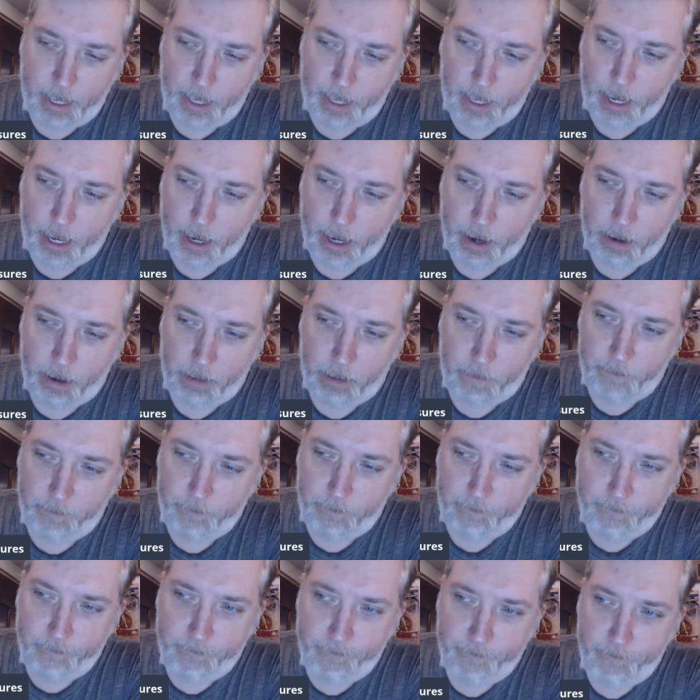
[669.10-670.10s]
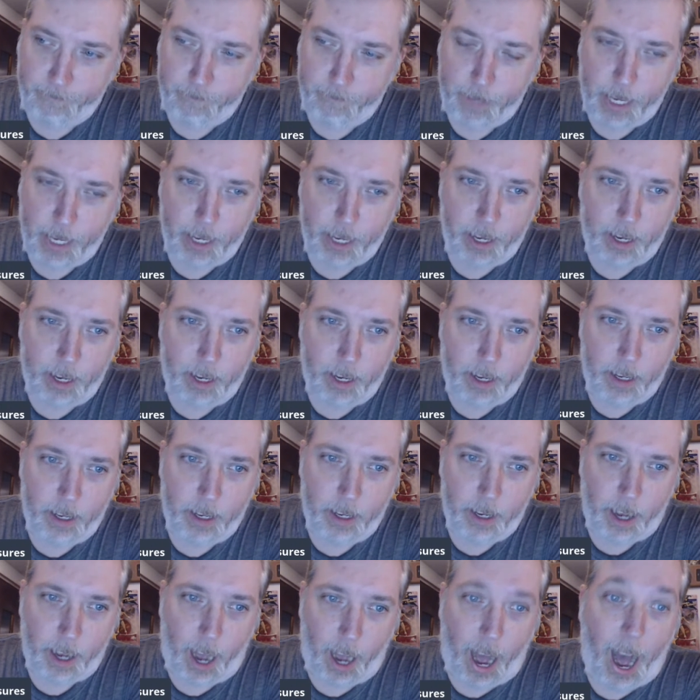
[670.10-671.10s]
you know,
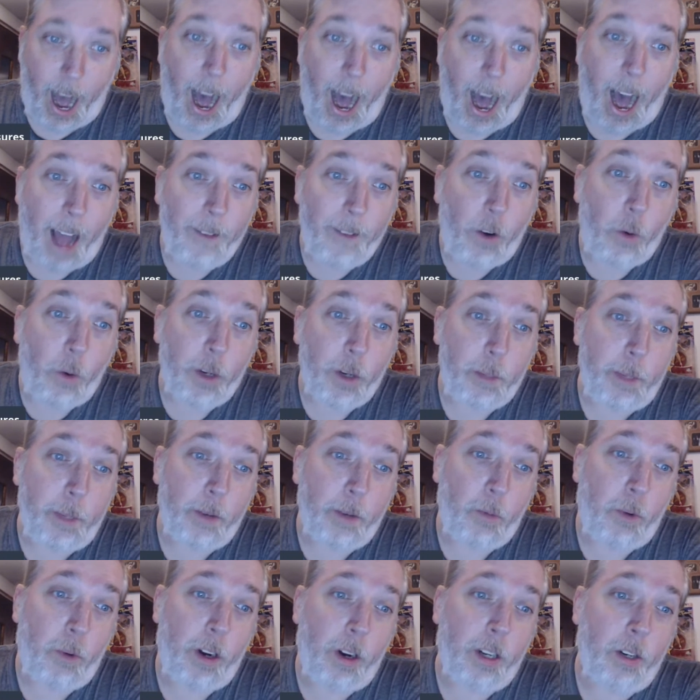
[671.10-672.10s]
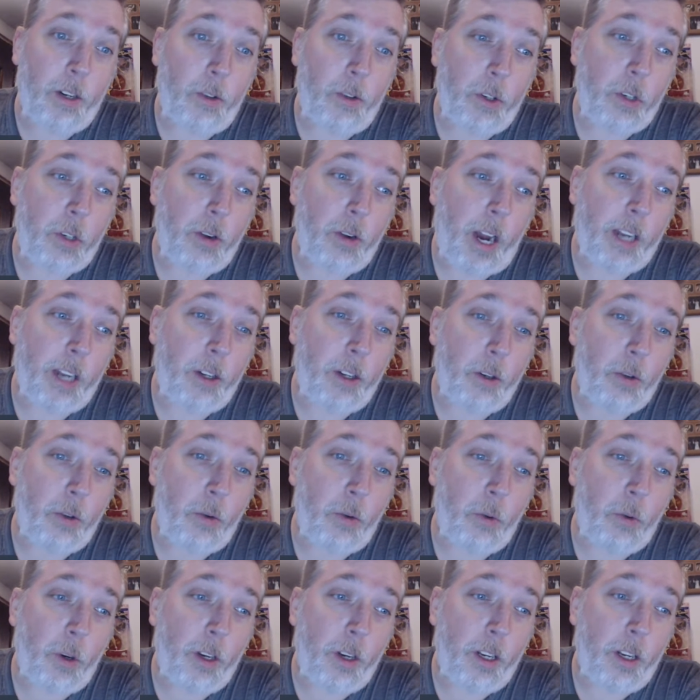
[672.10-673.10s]
I've always been one who's tried
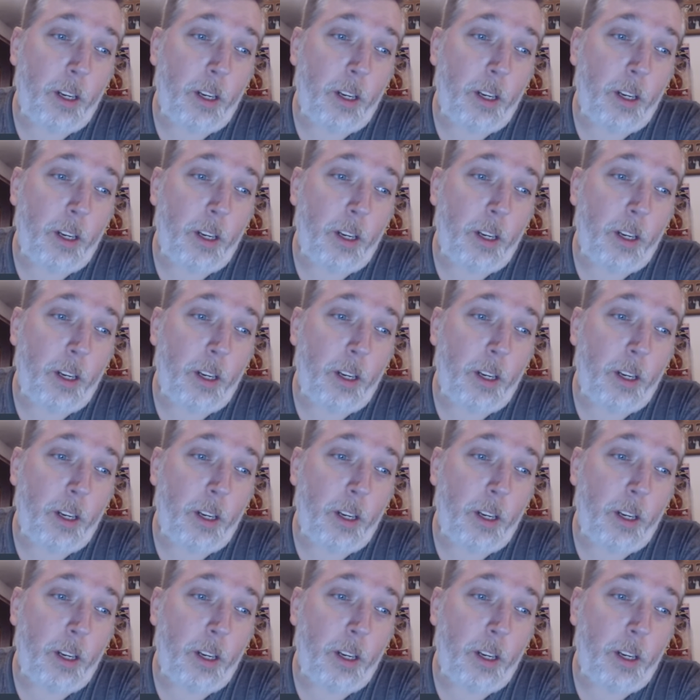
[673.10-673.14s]
to